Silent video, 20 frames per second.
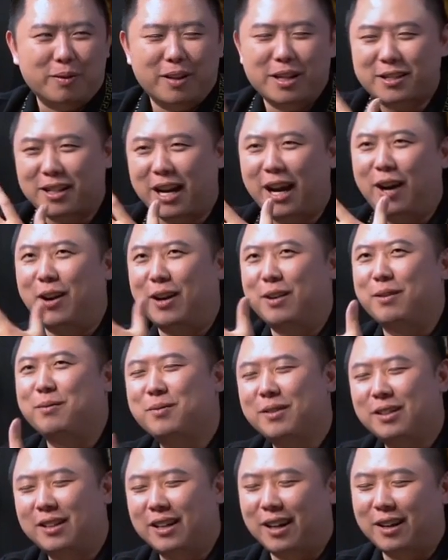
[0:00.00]
that's how I,
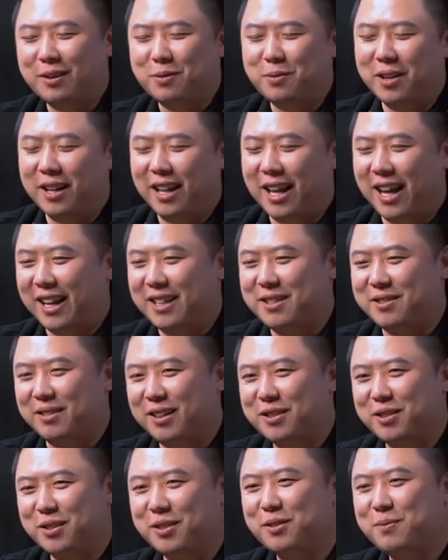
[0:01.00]
I relax,
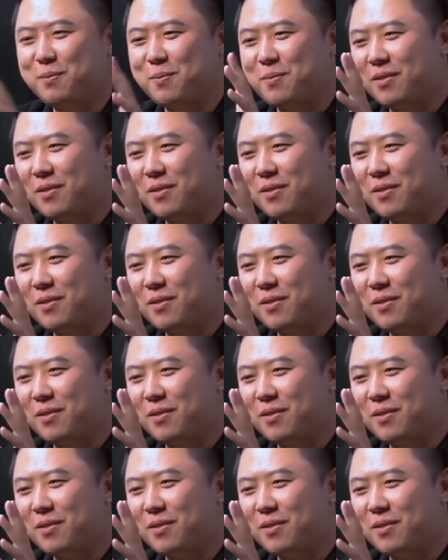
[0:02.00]
right? So